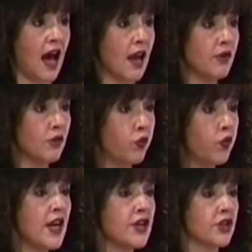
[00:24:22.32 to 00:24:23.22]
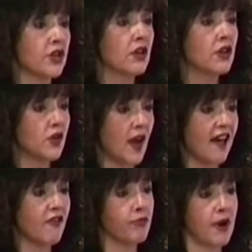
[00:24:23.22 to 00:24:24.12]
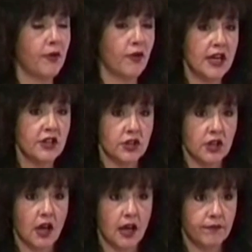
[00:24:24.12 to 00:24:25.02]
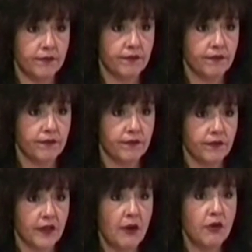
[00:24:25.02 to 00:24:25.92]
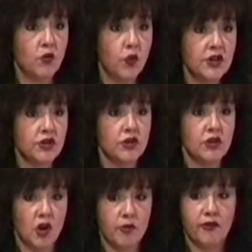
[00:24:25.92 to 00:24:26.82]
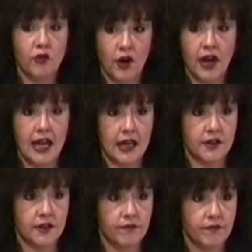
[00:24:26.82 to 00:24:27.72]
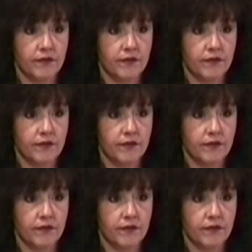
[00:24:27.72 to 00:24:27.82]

I would wish to have preparation time. I would wish to know beforehand.